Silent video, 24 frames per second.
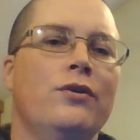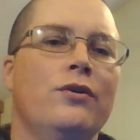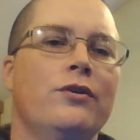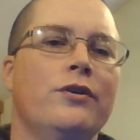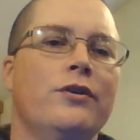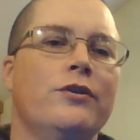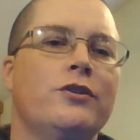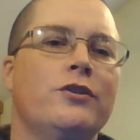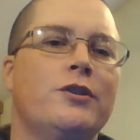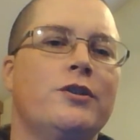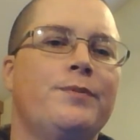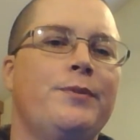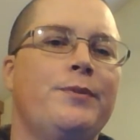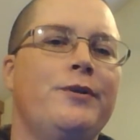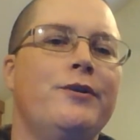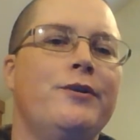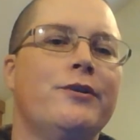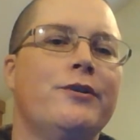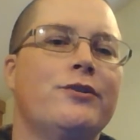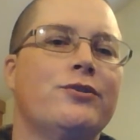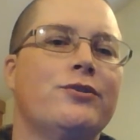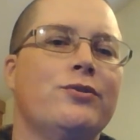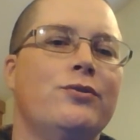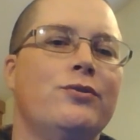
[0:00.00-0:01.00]

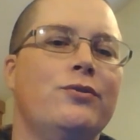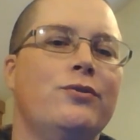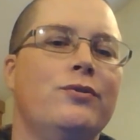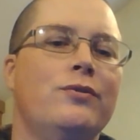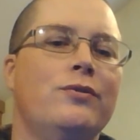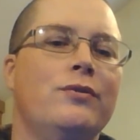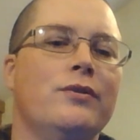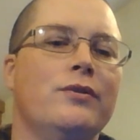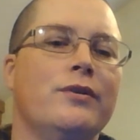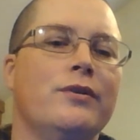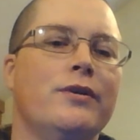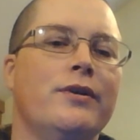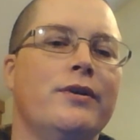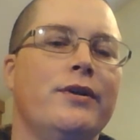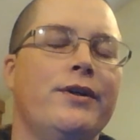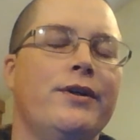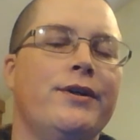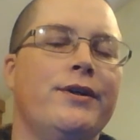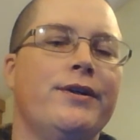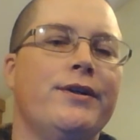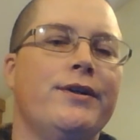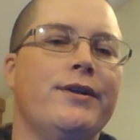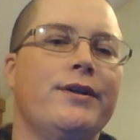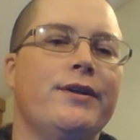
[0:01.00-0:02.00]
spiritual
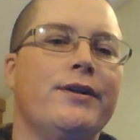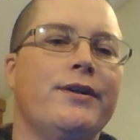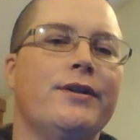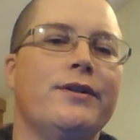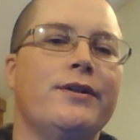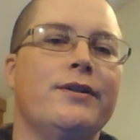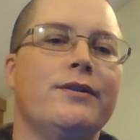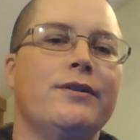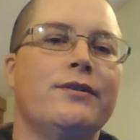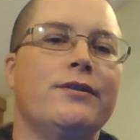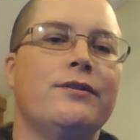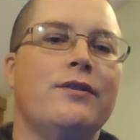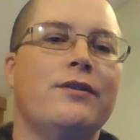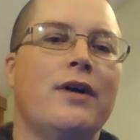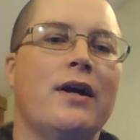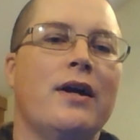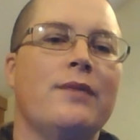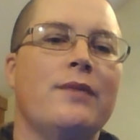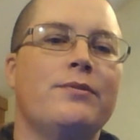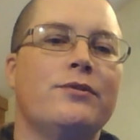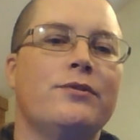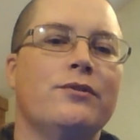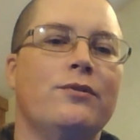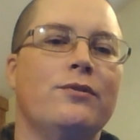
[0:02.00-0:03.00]
uh,
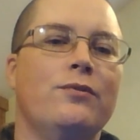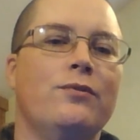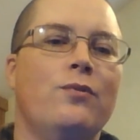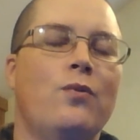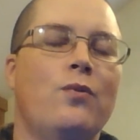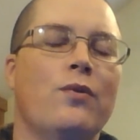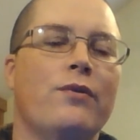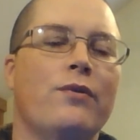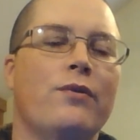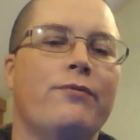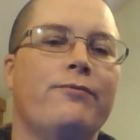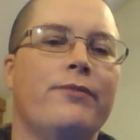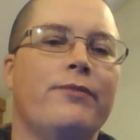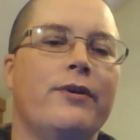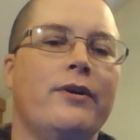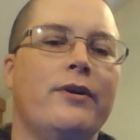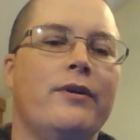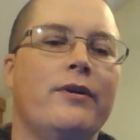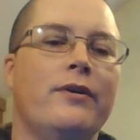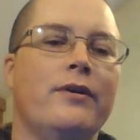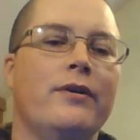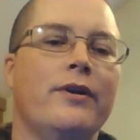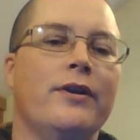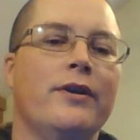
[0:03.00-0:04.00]
types of
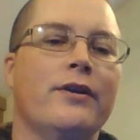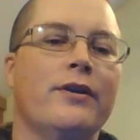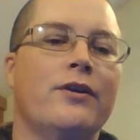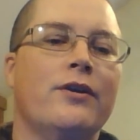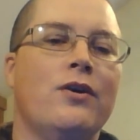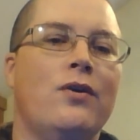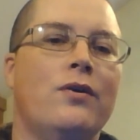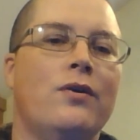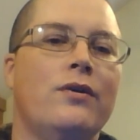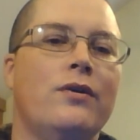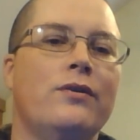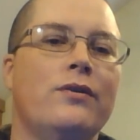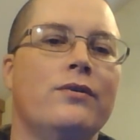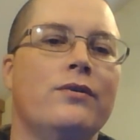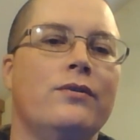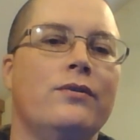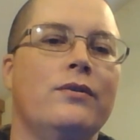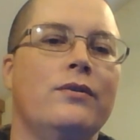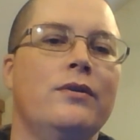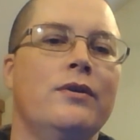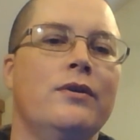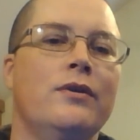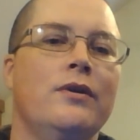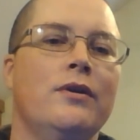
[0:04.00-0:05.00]
warfare and
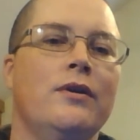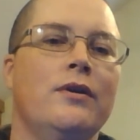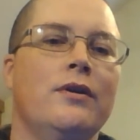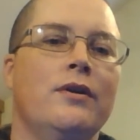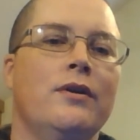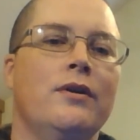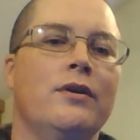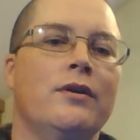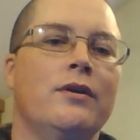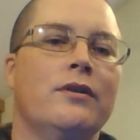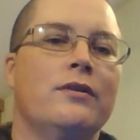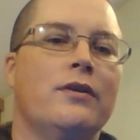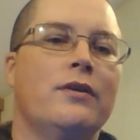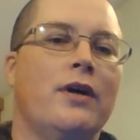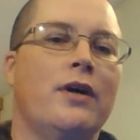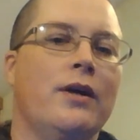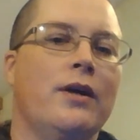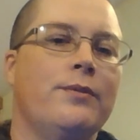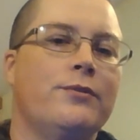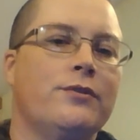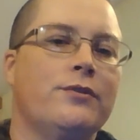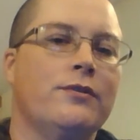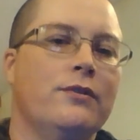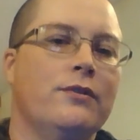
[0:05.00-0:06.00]
carnal
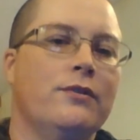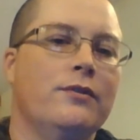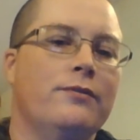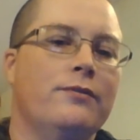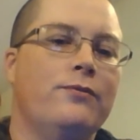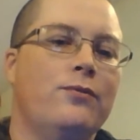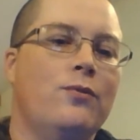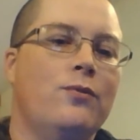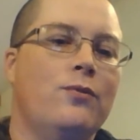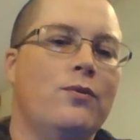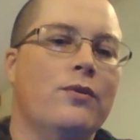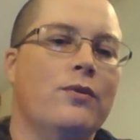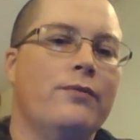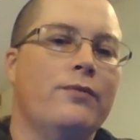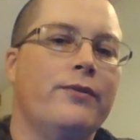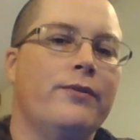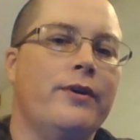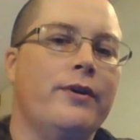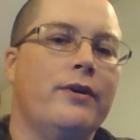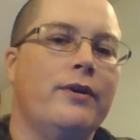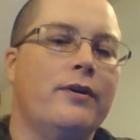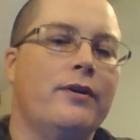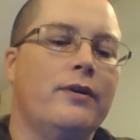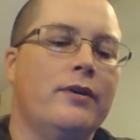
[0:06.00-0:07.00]
types of
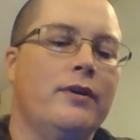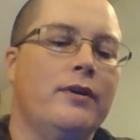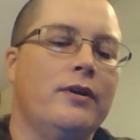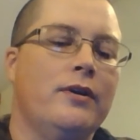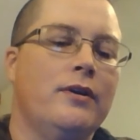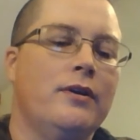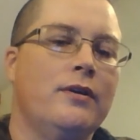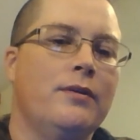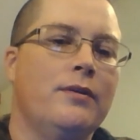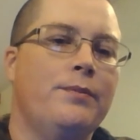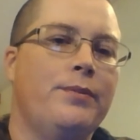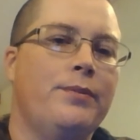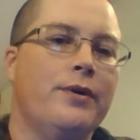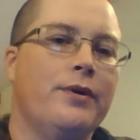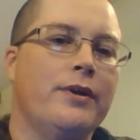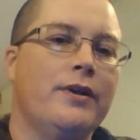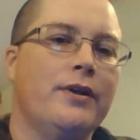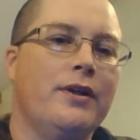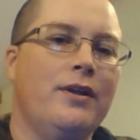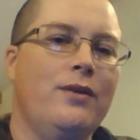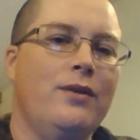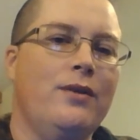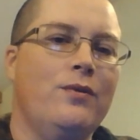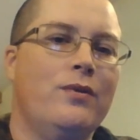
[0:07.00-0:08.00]
warfare. But
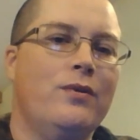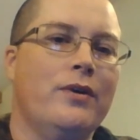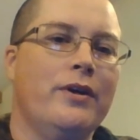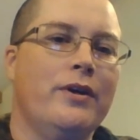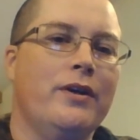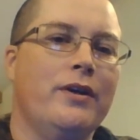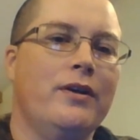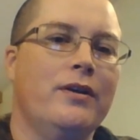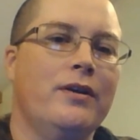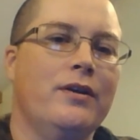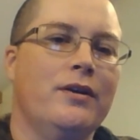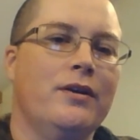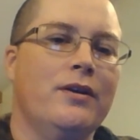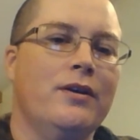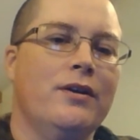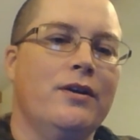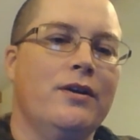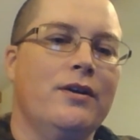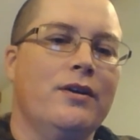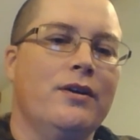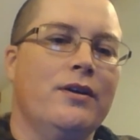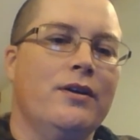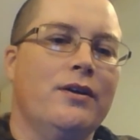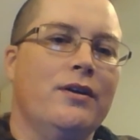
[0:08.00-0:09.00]
anyway,
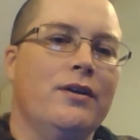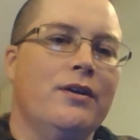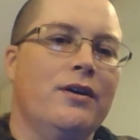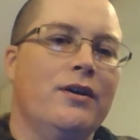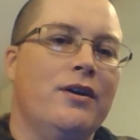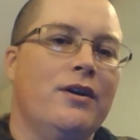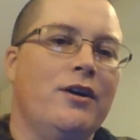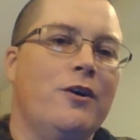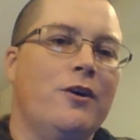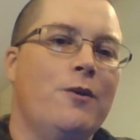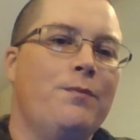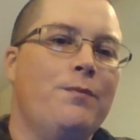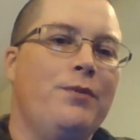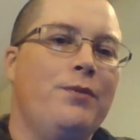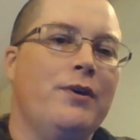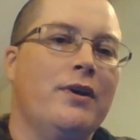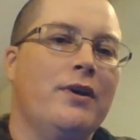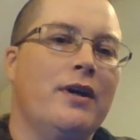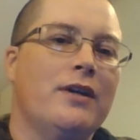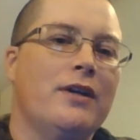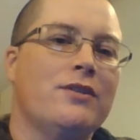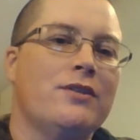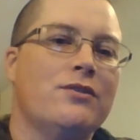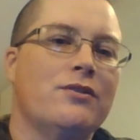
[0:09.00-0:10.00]
I hope you
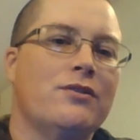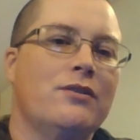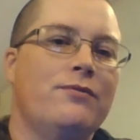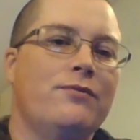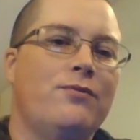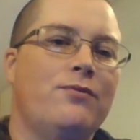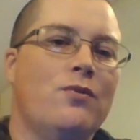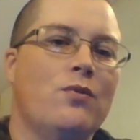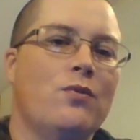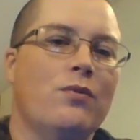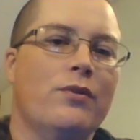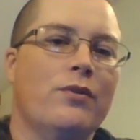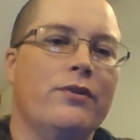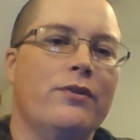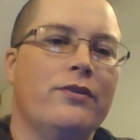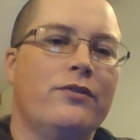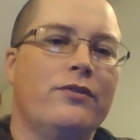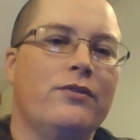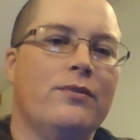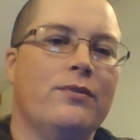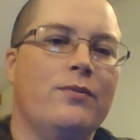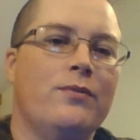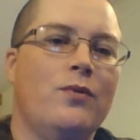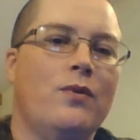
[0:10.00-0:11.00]
guys look forward to
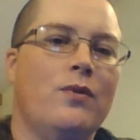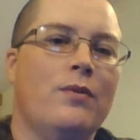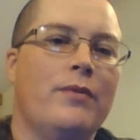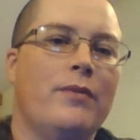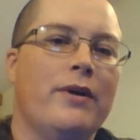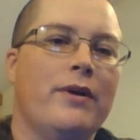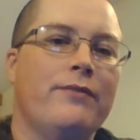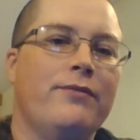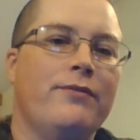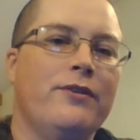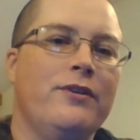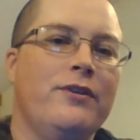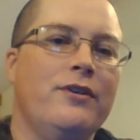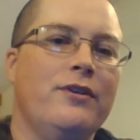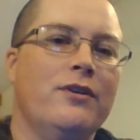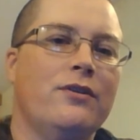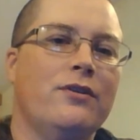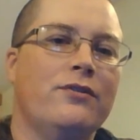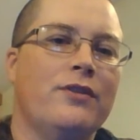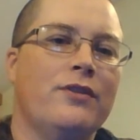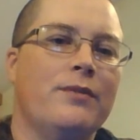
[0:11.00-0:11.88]
some more of my videos